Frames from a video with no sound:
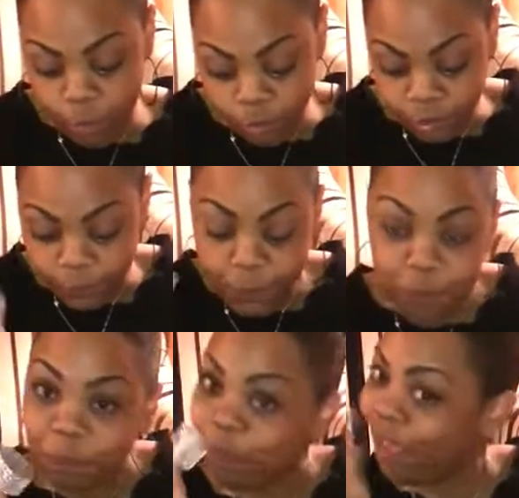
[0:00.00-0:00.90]
work.
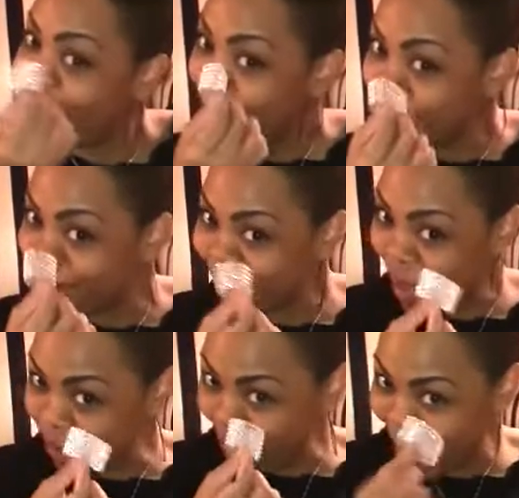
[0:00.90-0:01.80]

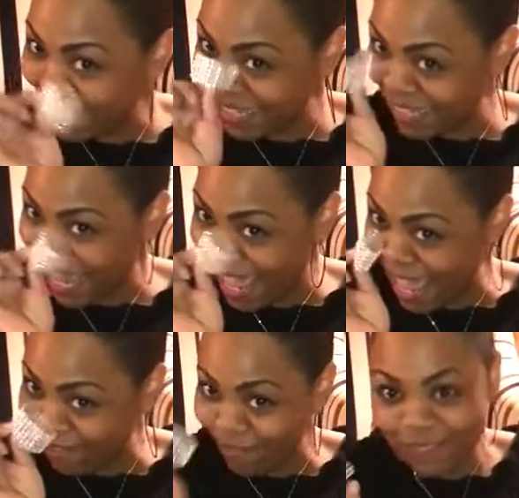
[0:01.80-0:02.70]
Birthday party
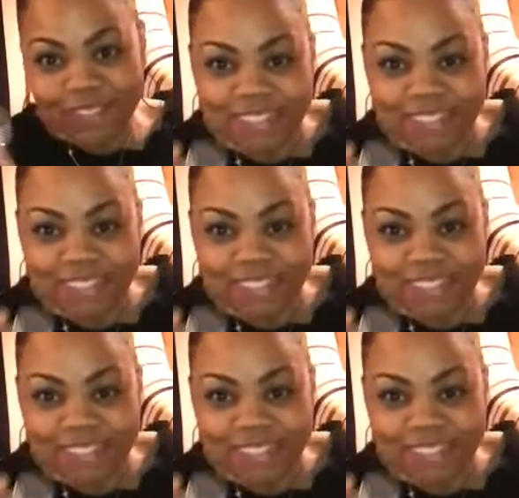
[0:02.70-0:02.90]
stuff.